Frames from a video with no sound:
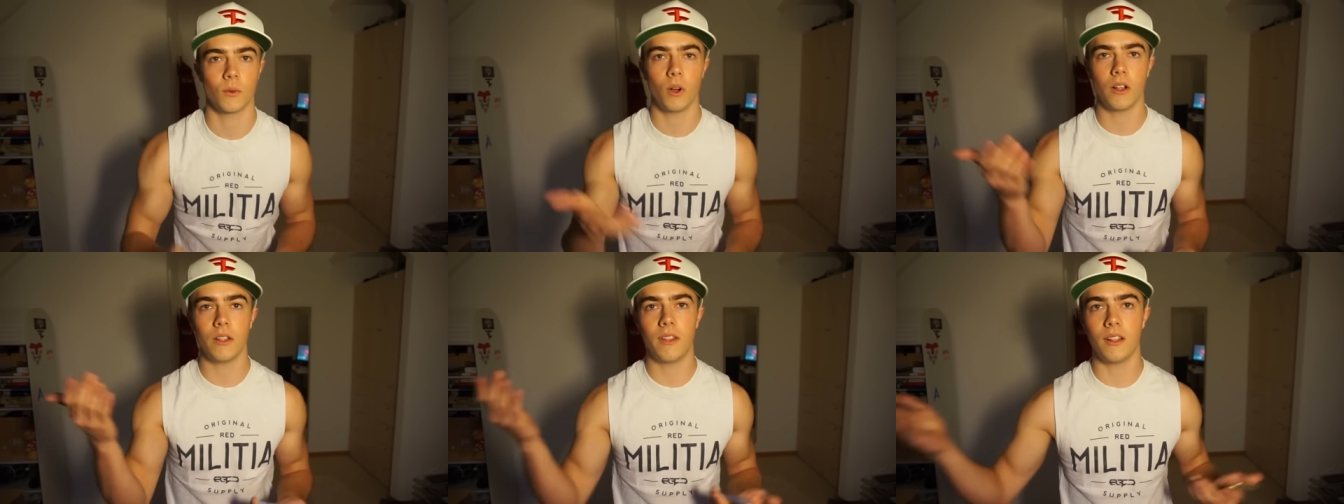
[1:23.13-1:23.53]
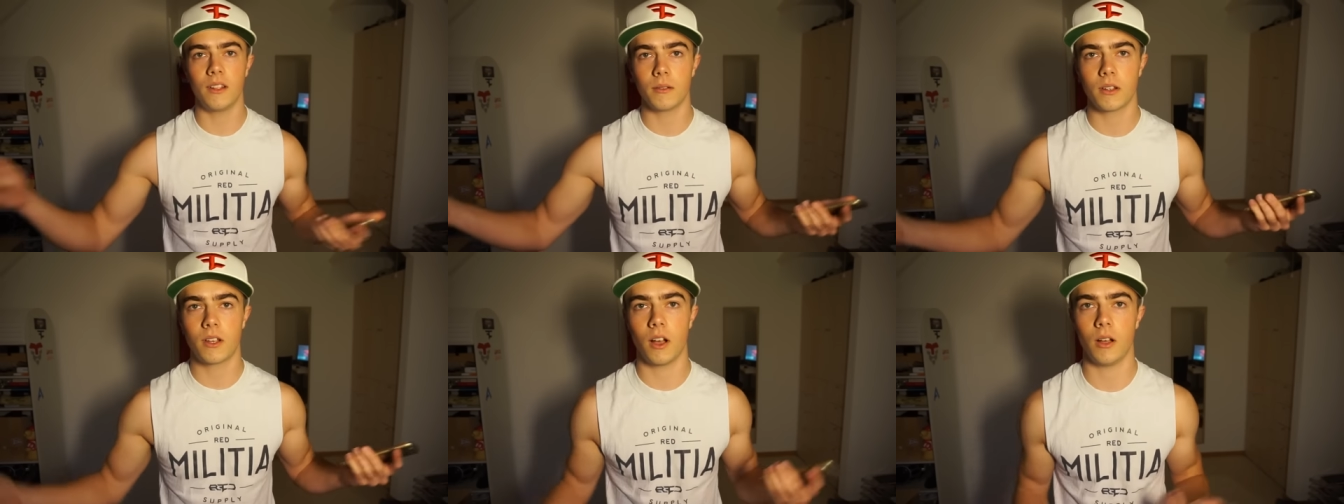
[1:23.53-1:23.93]
Well, that
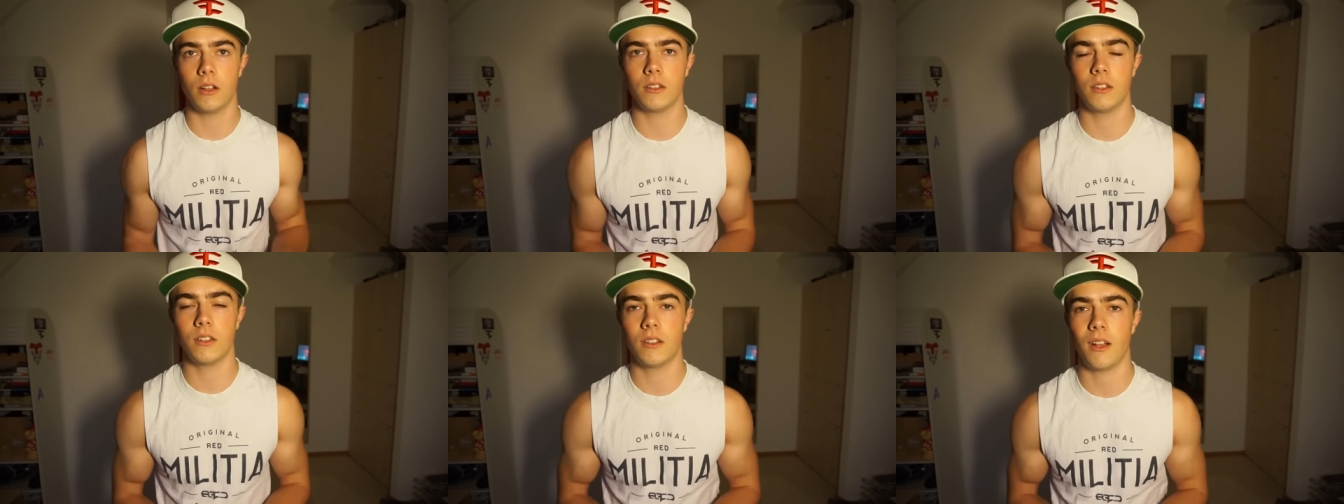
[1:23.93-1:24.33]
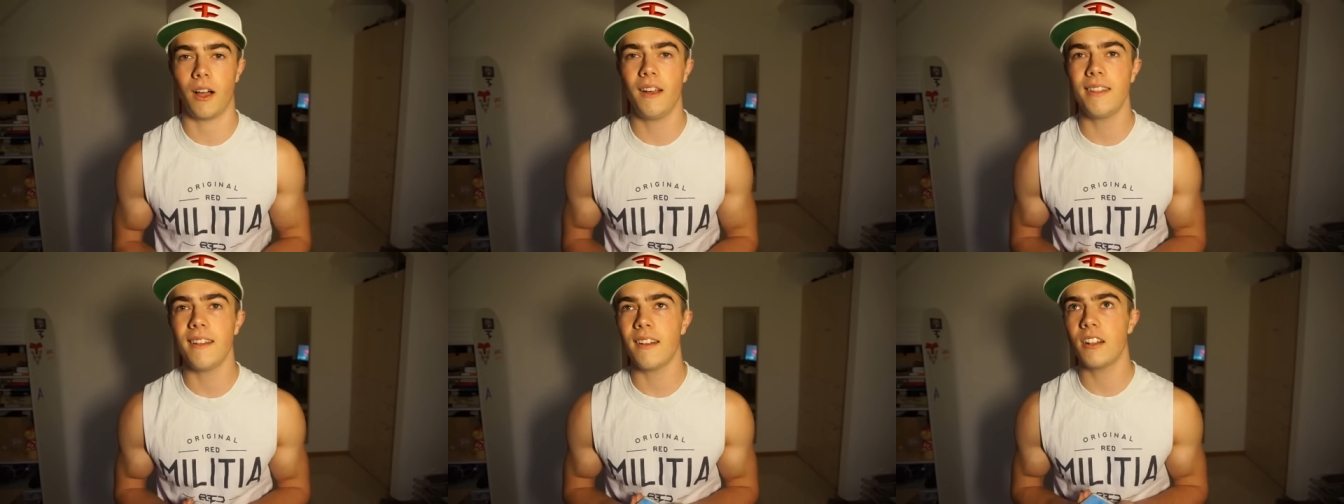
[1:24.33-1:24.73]

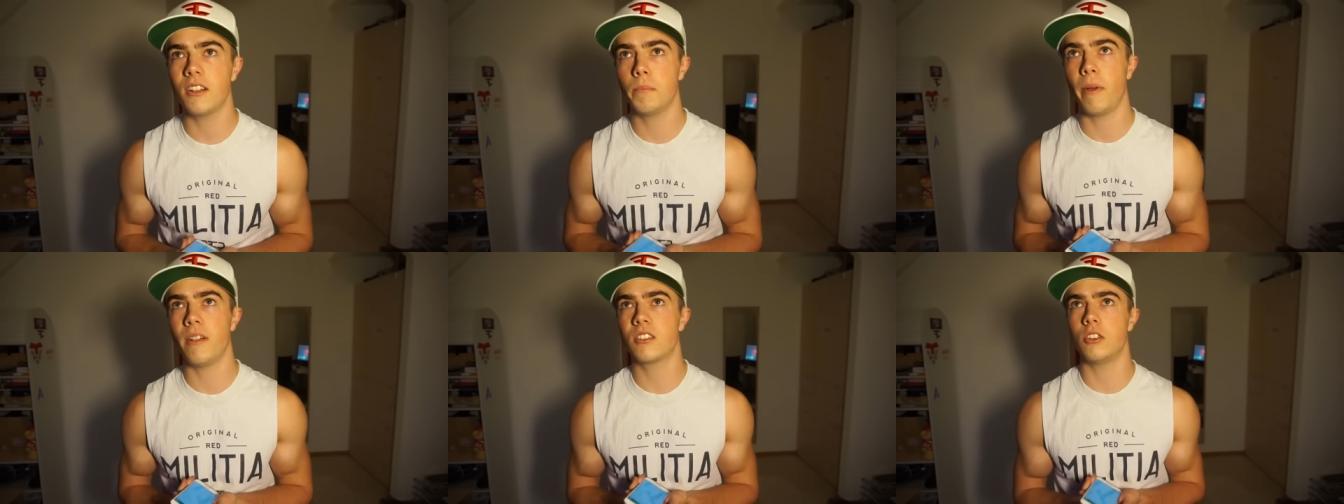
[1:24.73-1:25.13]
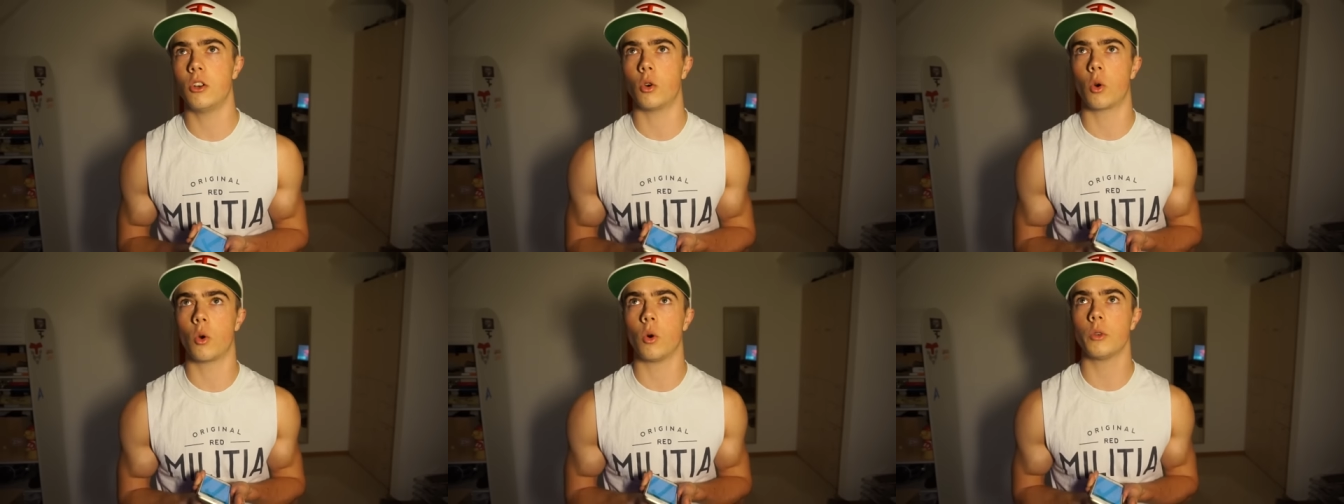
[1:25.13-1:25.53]
I think that depends on
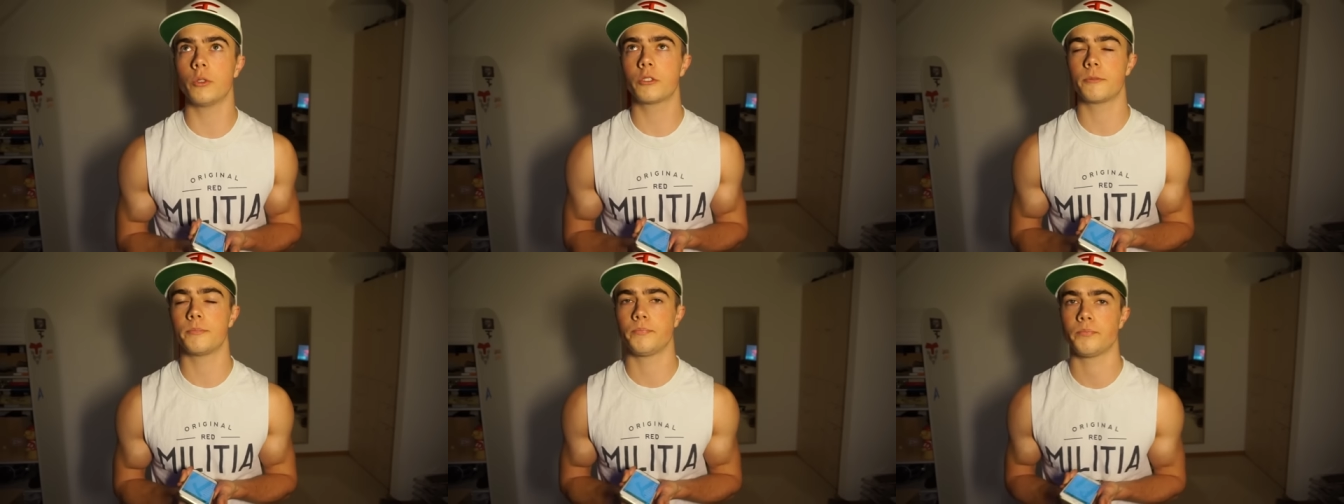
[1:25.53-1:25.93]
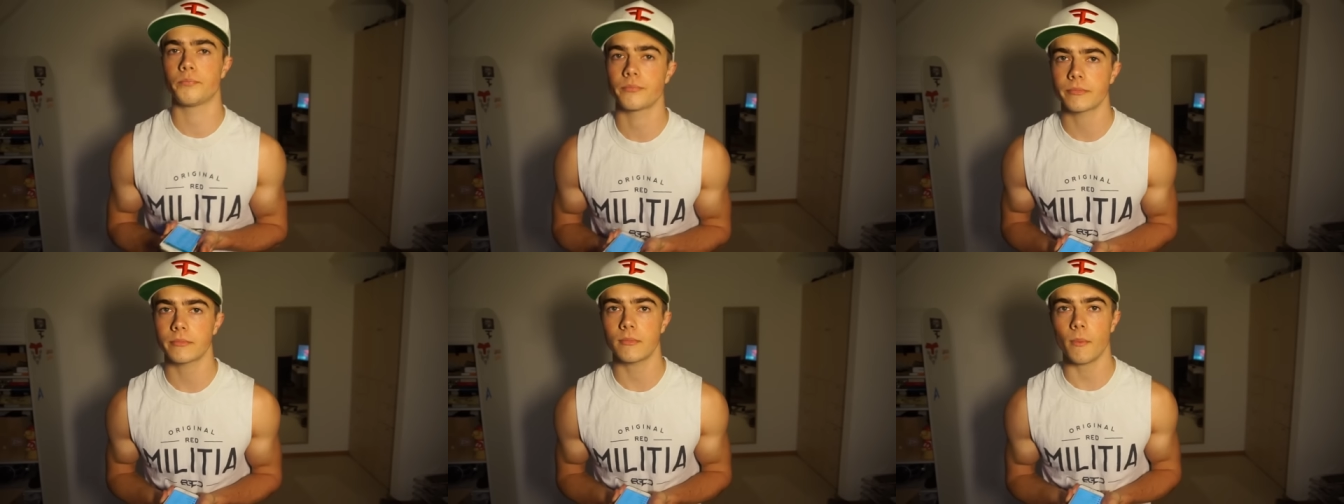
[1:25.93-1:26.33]
your goals.
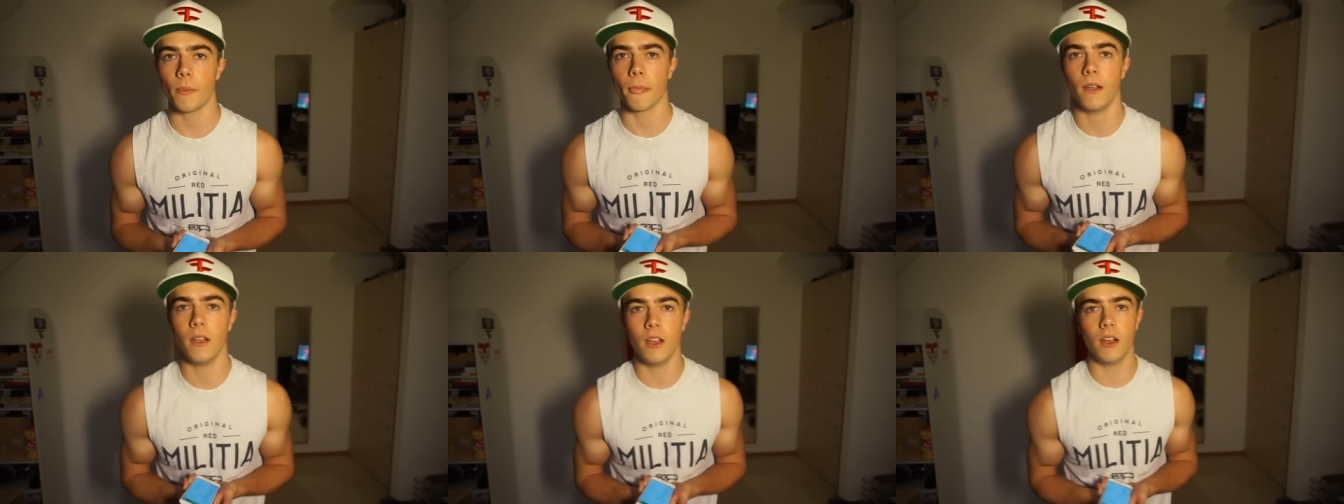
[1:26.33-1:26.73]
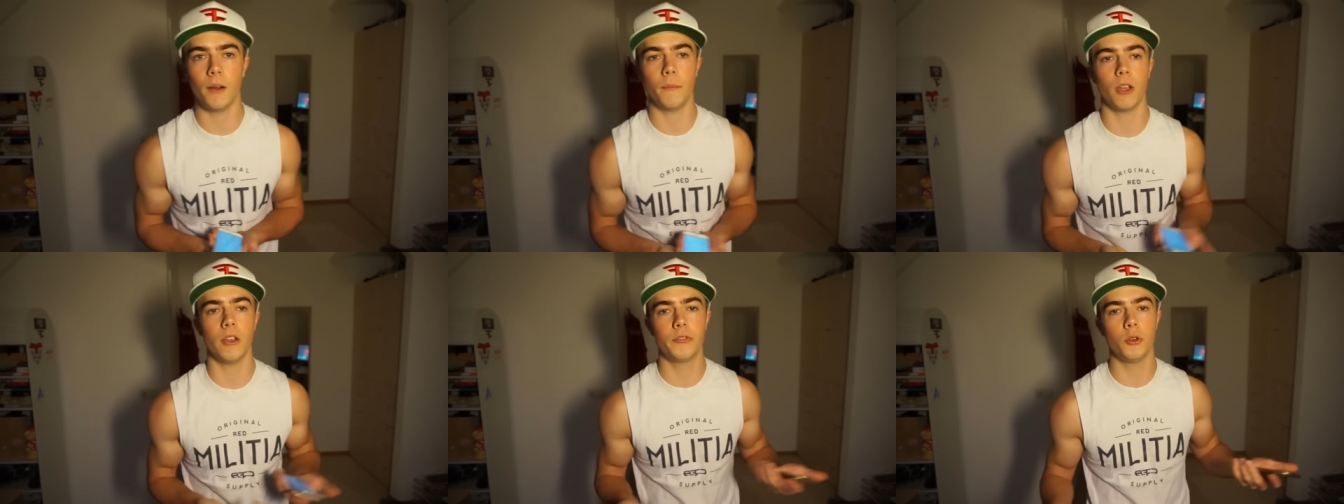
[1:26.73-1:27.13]

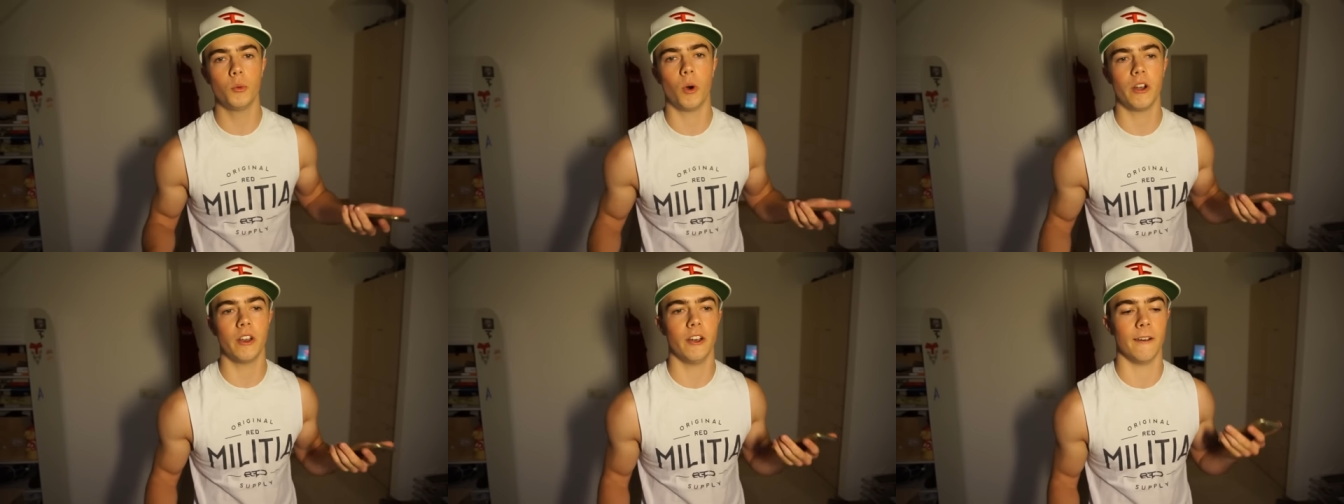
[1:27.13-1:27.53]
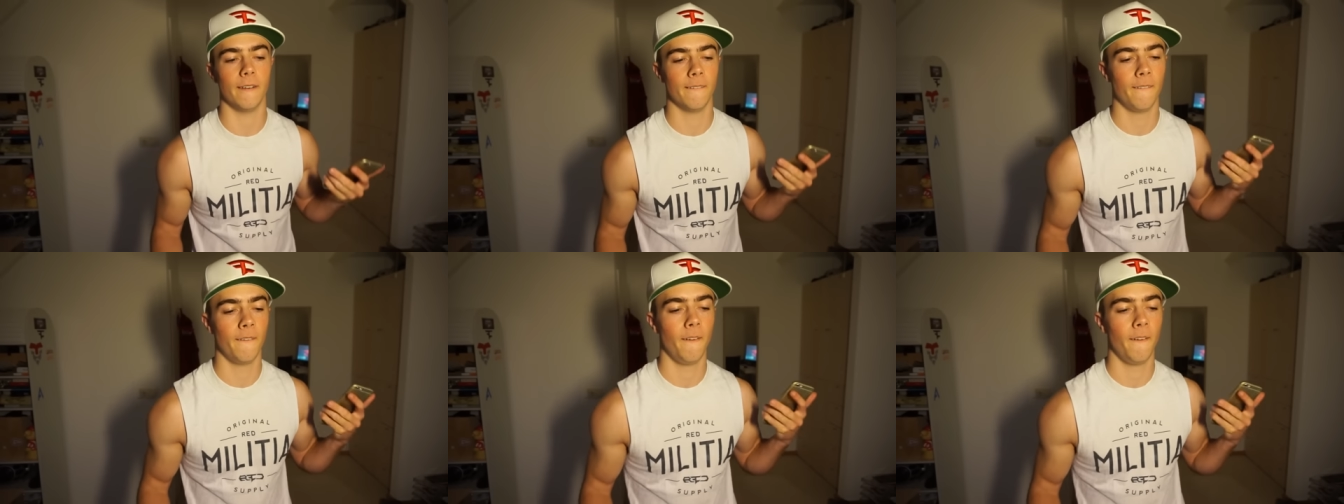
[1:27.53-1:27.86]
Um, if you want to